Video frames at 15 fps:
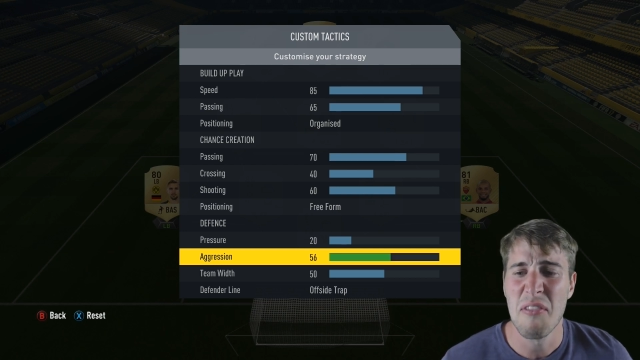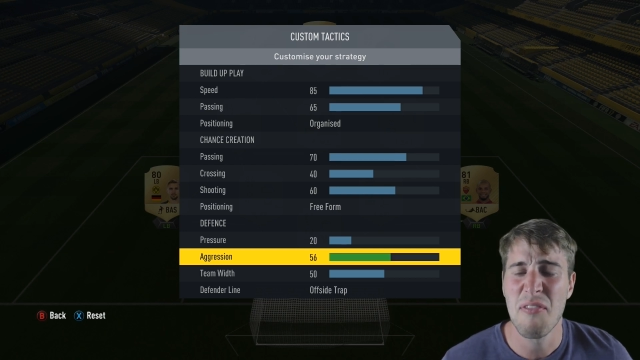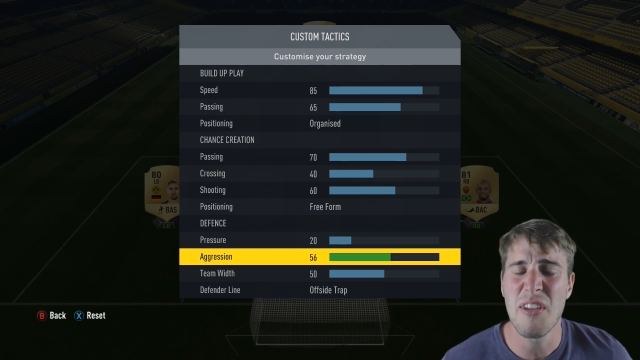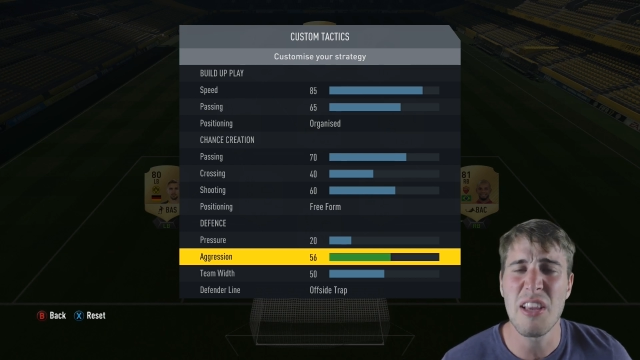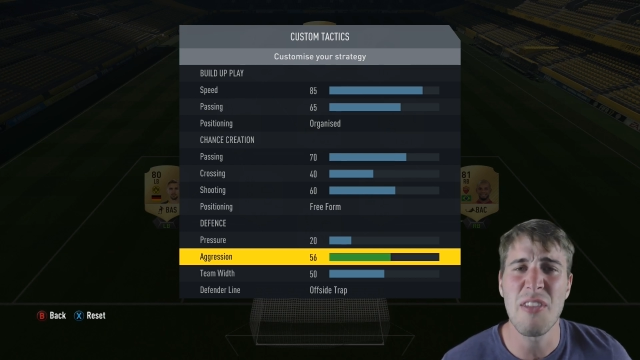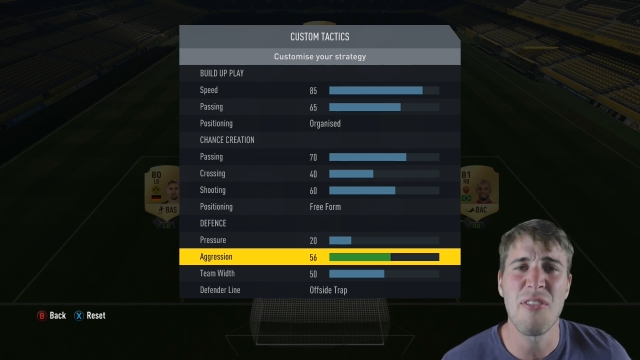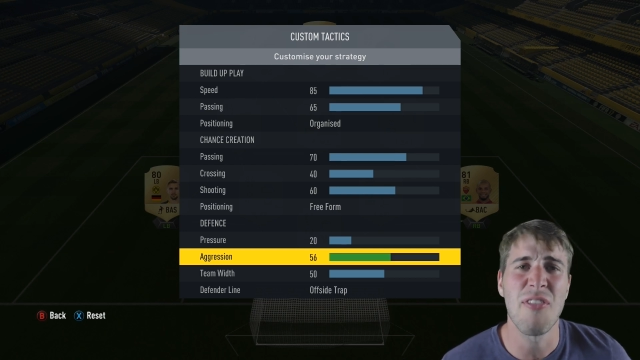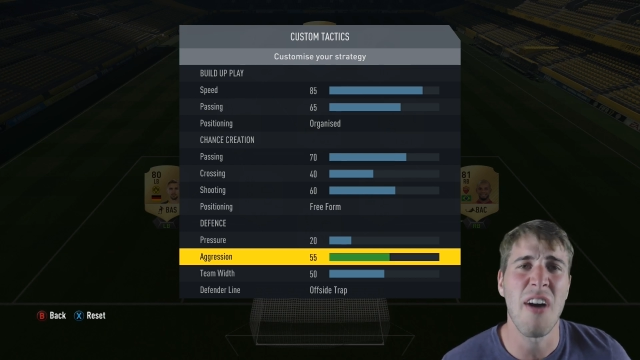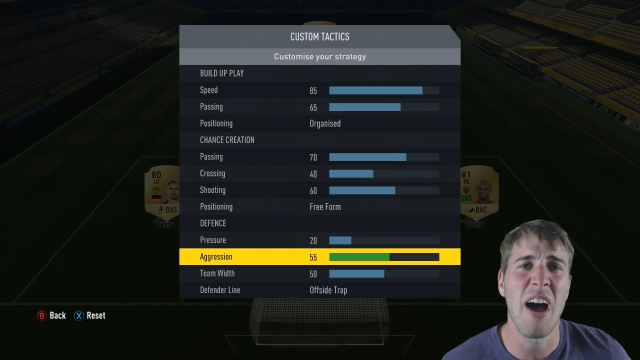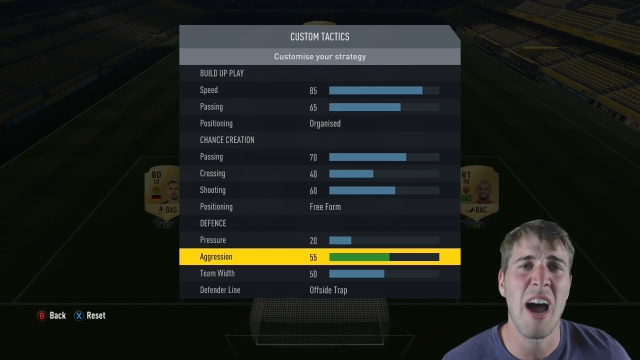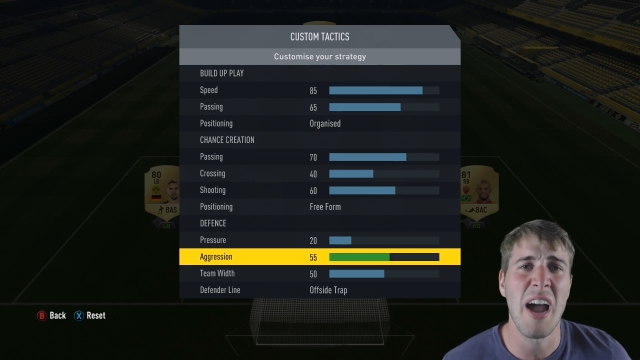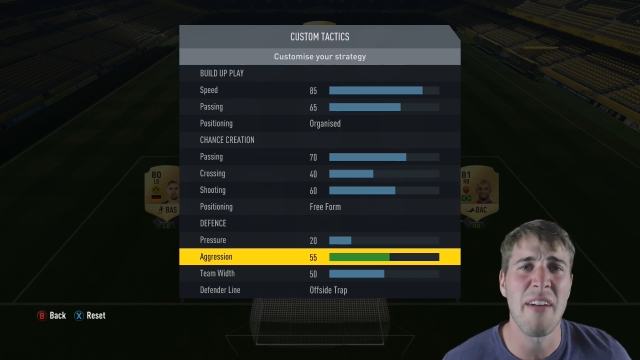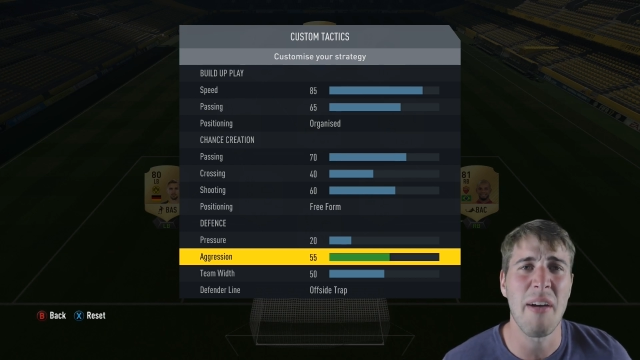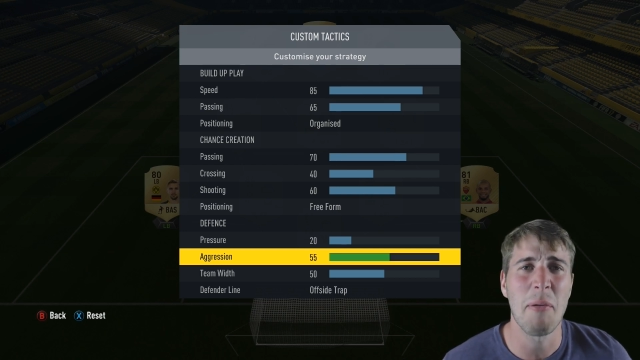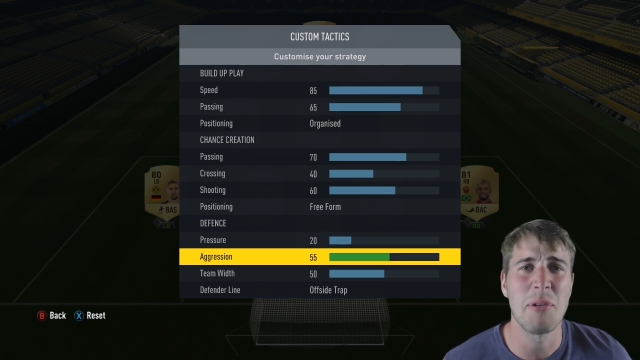
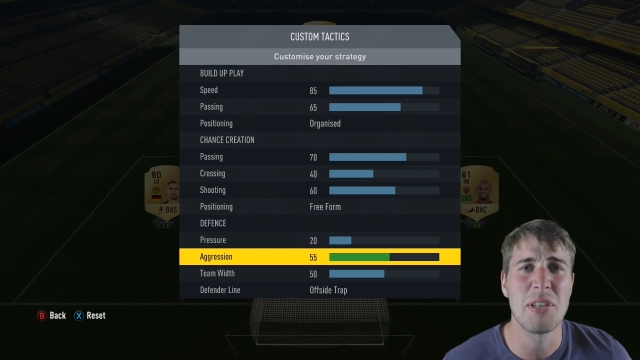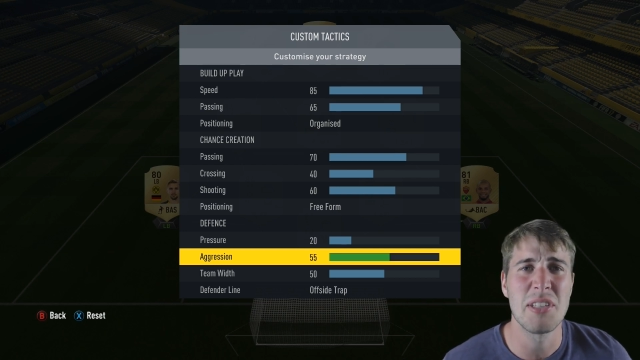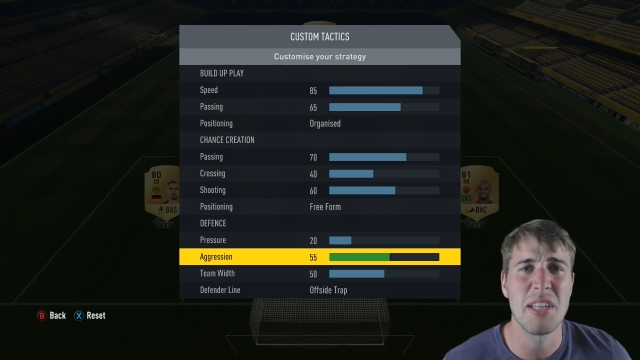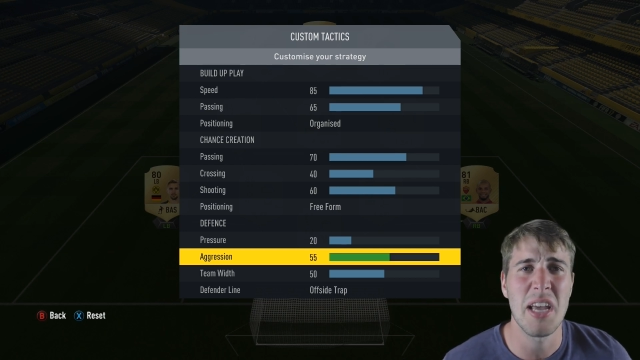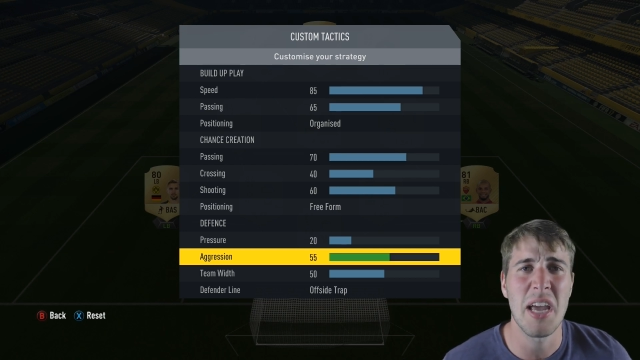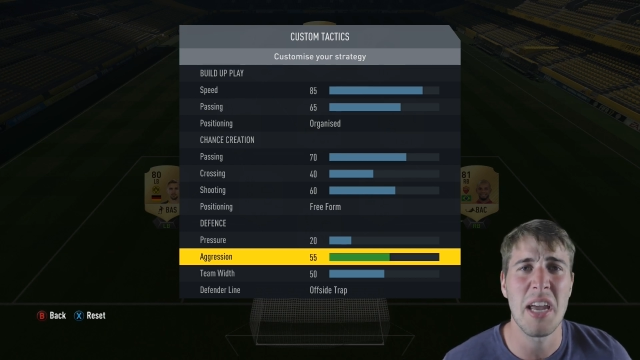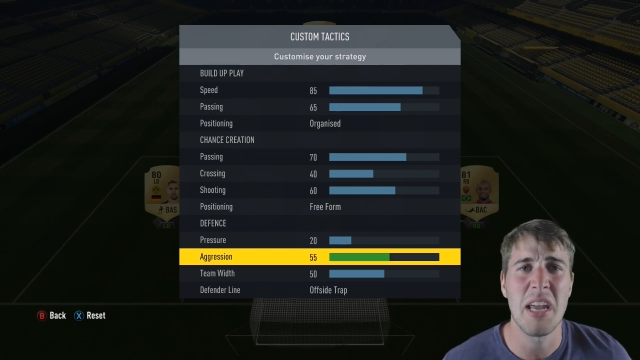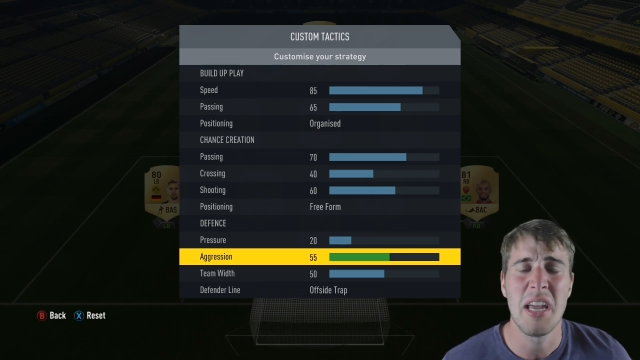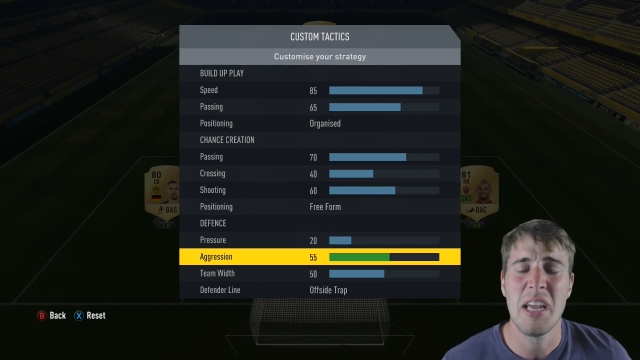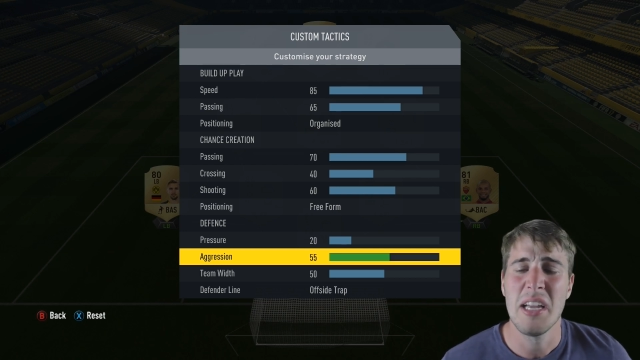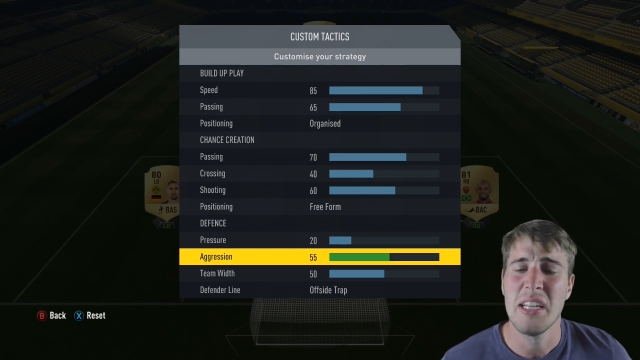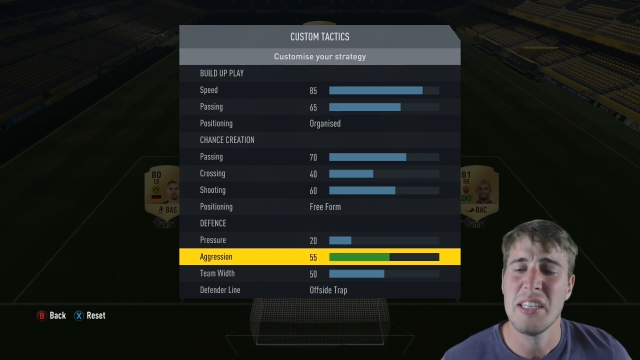55, I would say.